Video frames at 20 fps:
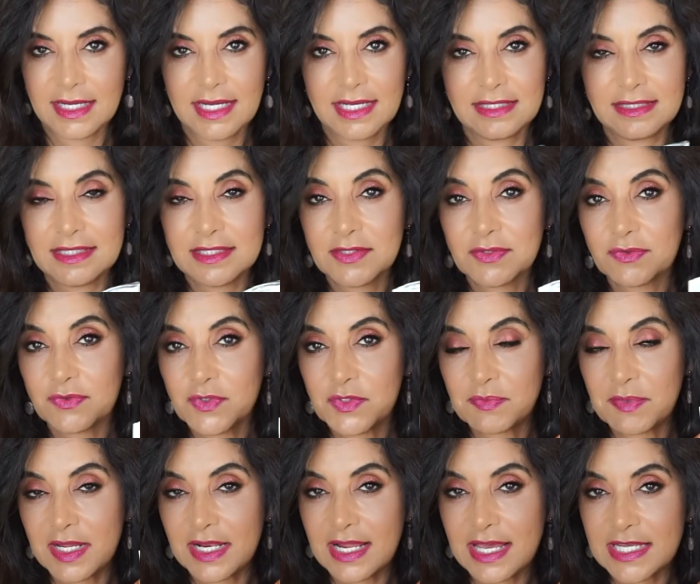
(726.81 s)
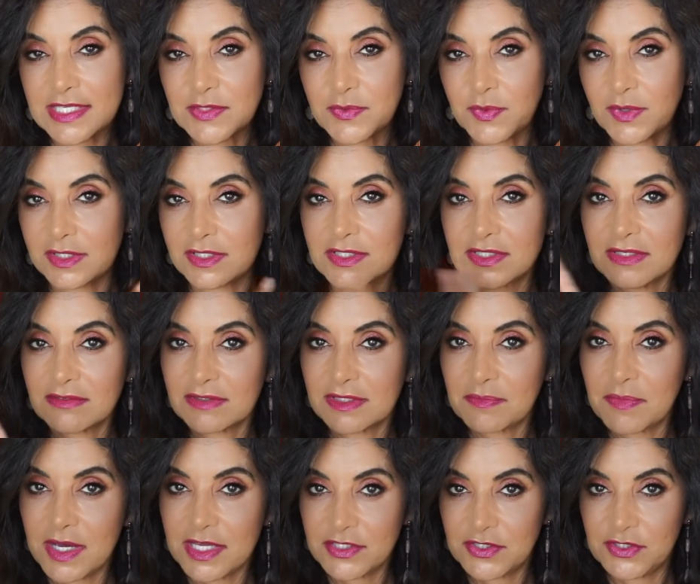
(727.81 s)
And this one was my last one because I only
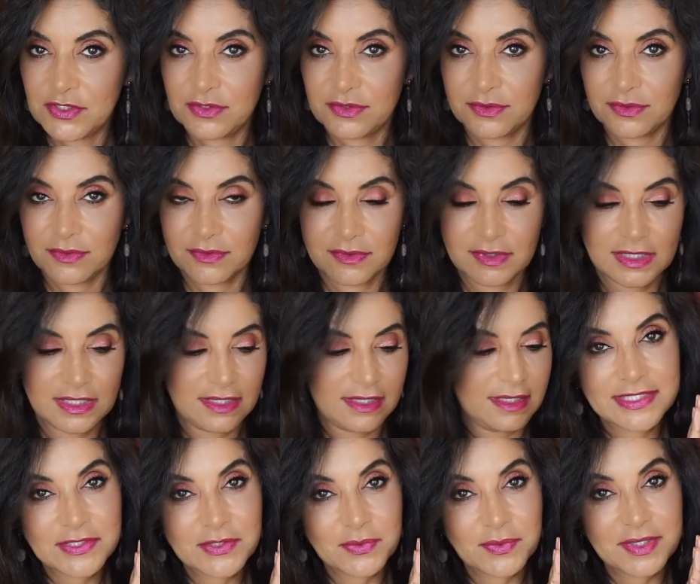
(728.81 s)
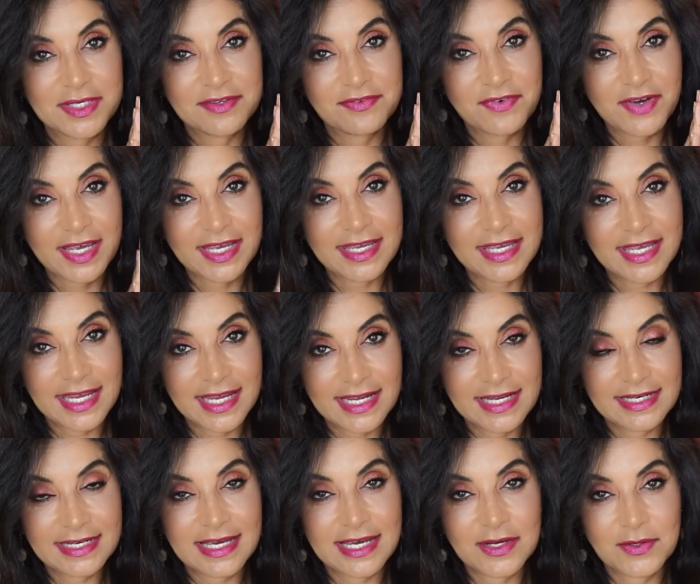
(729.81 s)
bought two. So if I
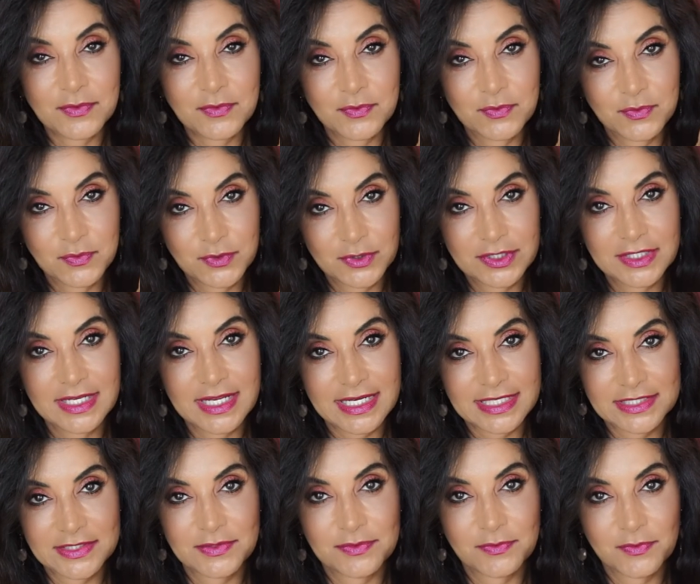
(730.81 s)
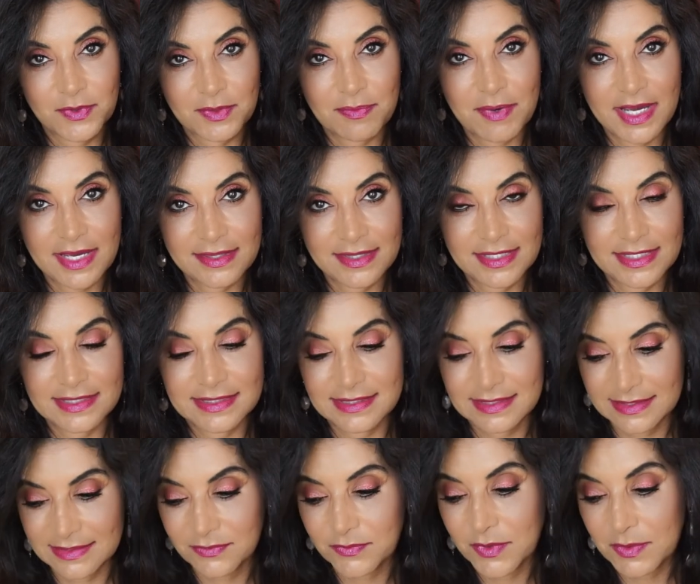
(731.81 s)
can, I would like to rebuy
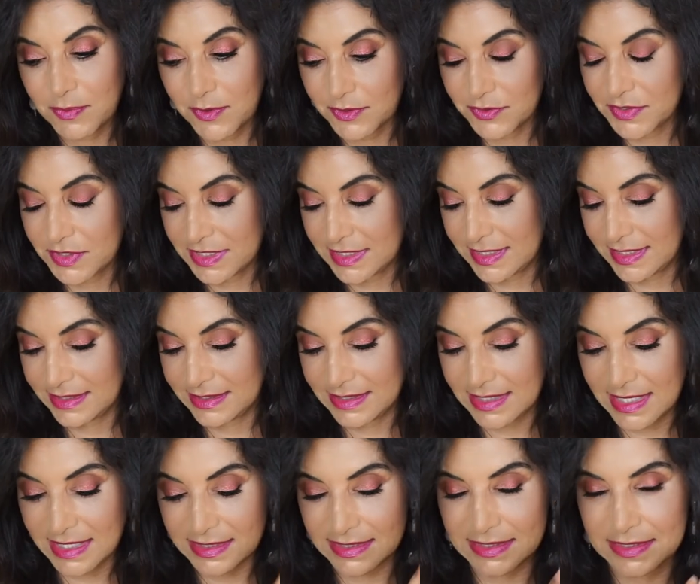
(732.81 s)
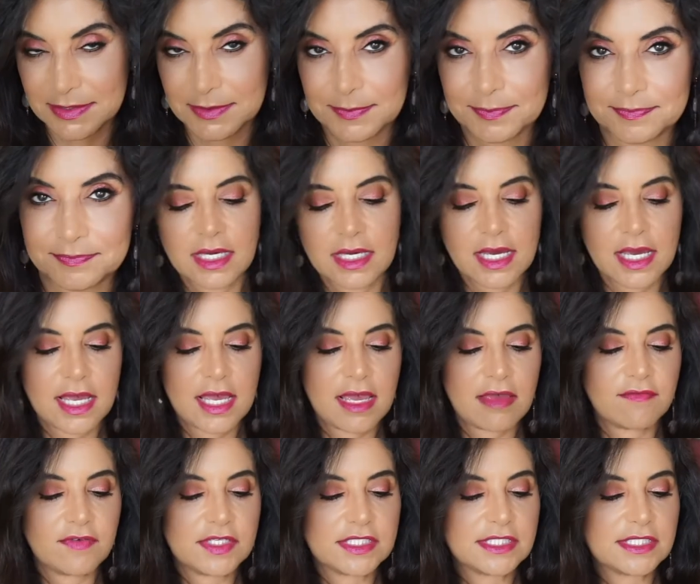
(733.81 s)
these, repurchase these, yes. I
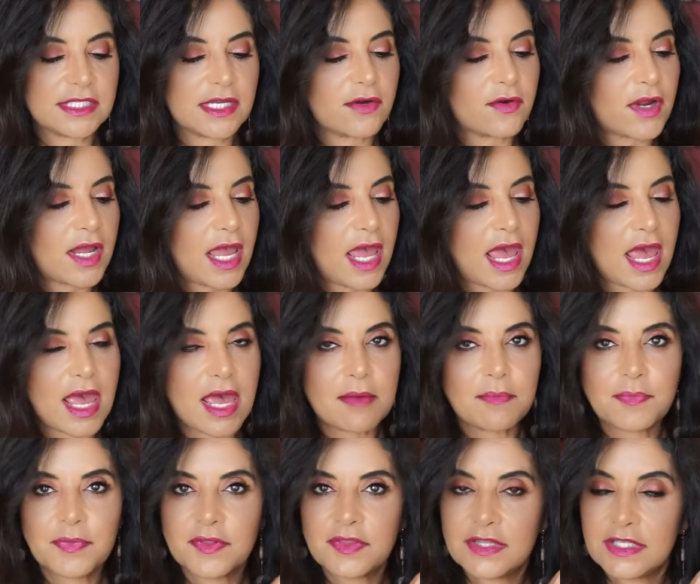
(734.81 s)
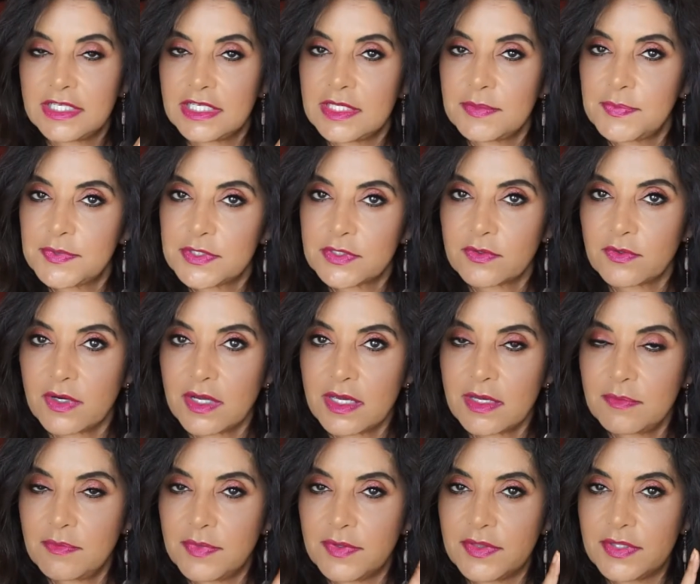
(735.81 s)
have a Sara Happ, the lip
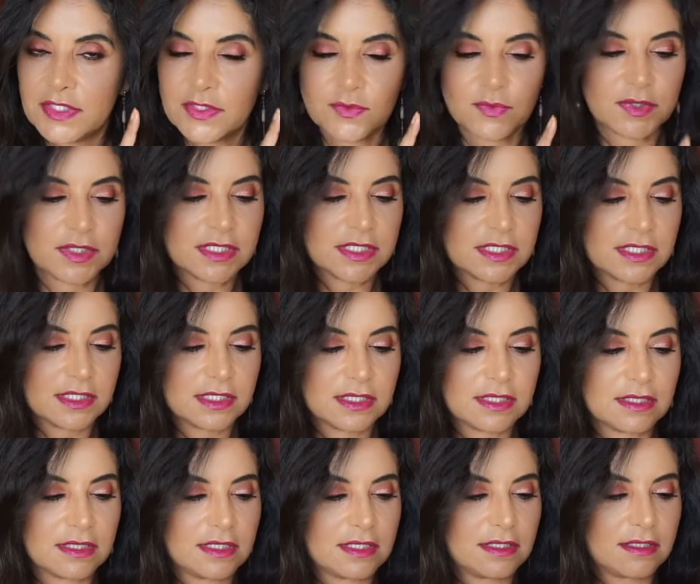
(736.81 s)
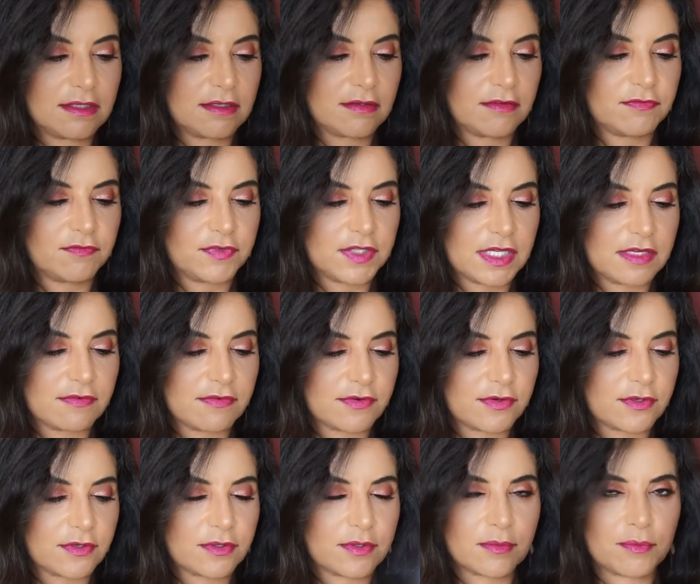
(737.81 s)
scrub. This one is in the
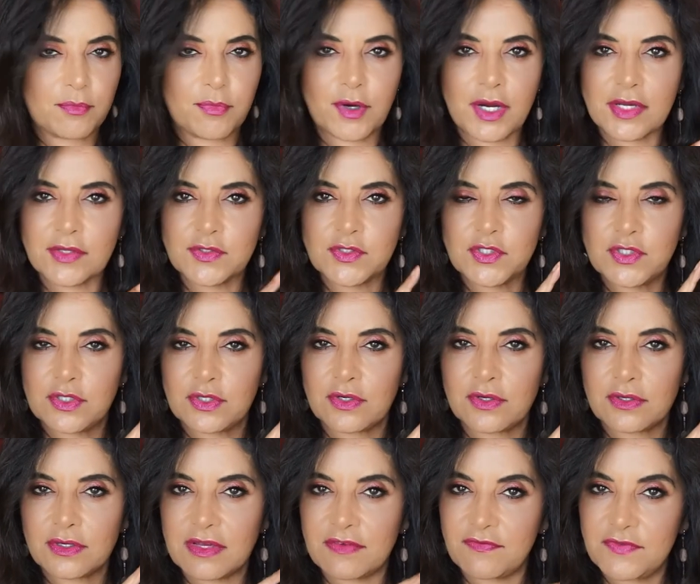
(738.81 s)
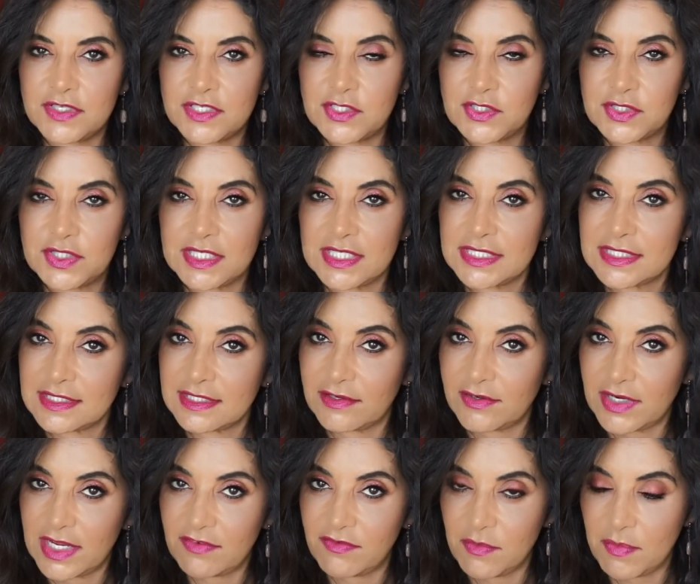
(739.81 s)
flavor brown sugar. I finished this I
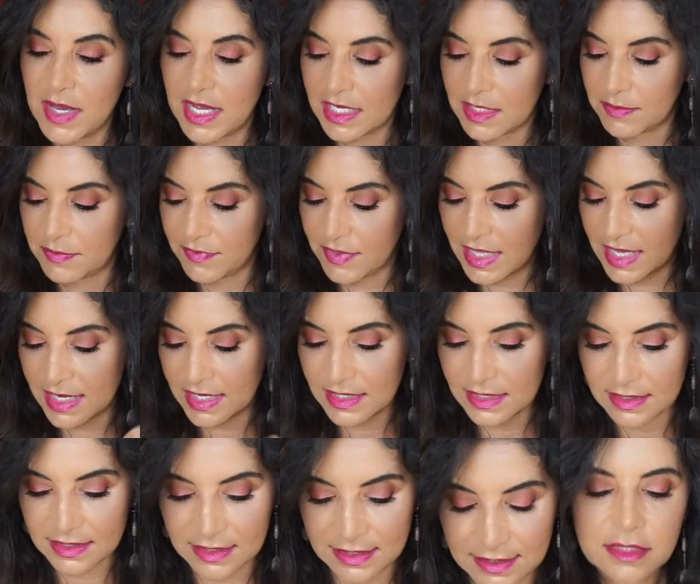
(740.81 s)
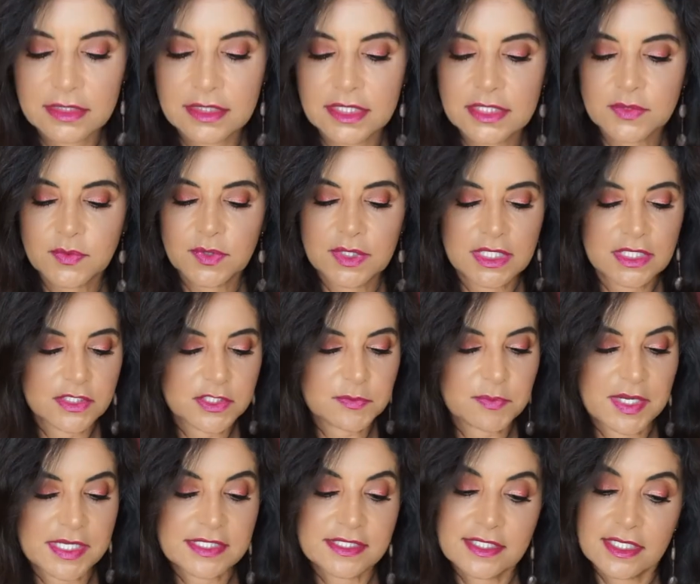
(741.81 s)
already have a backup of that. This one here is
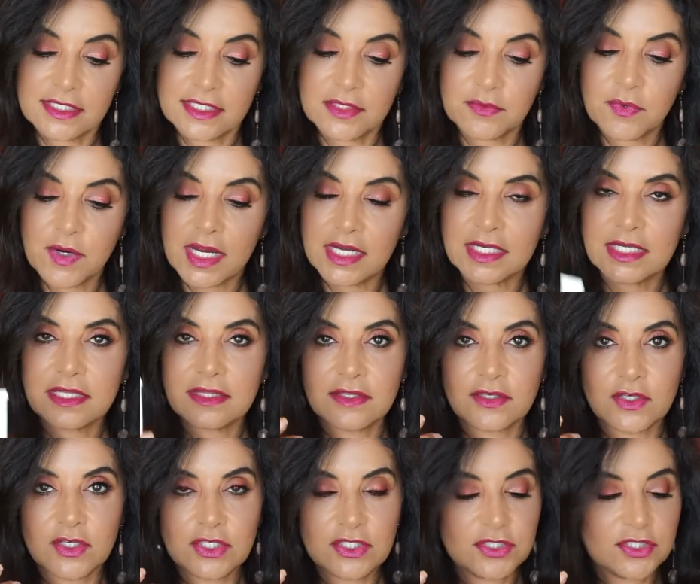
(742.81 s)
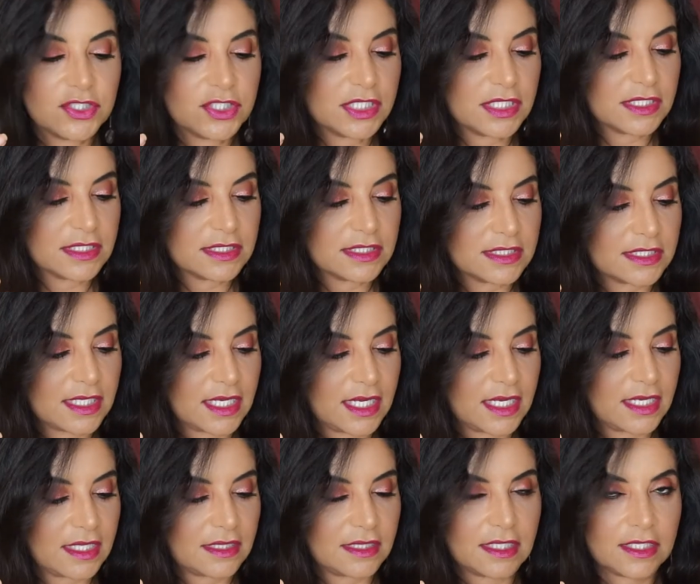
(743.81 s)
by Sunday Riley, the Good Genes,
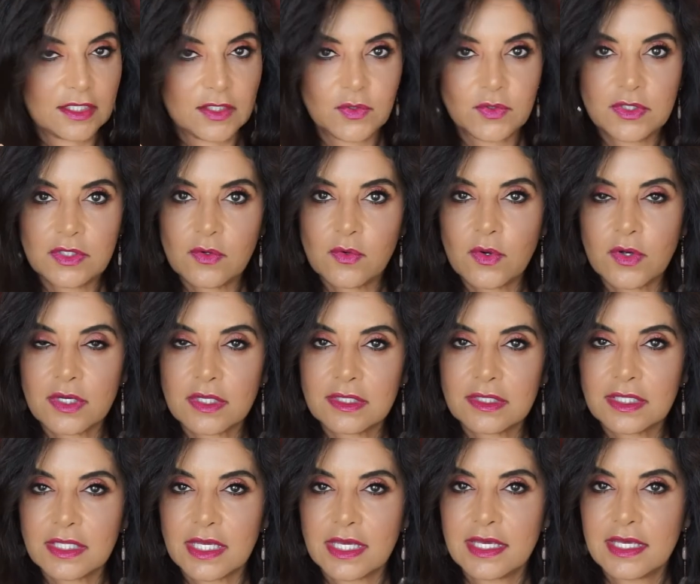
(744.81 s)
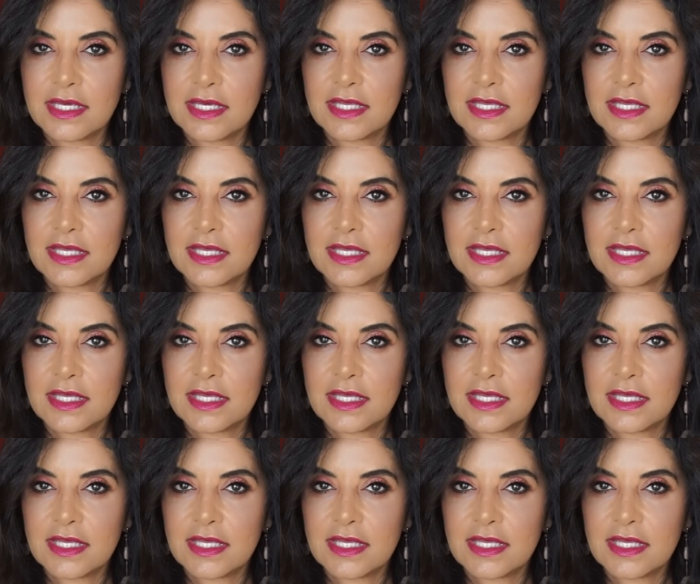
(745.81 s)
and the Luna Oil.